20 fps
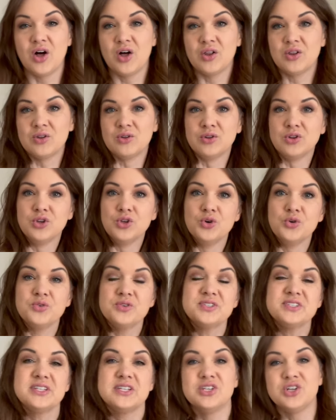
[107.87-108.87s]

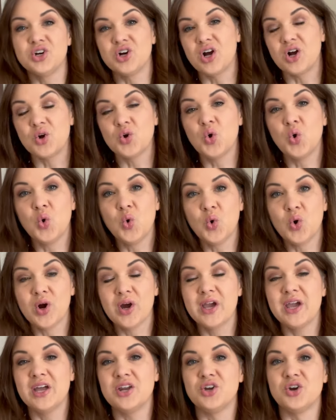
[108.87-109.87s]
loose in your core,
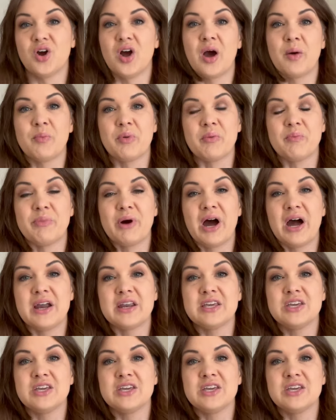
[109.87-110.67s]
in your upper body.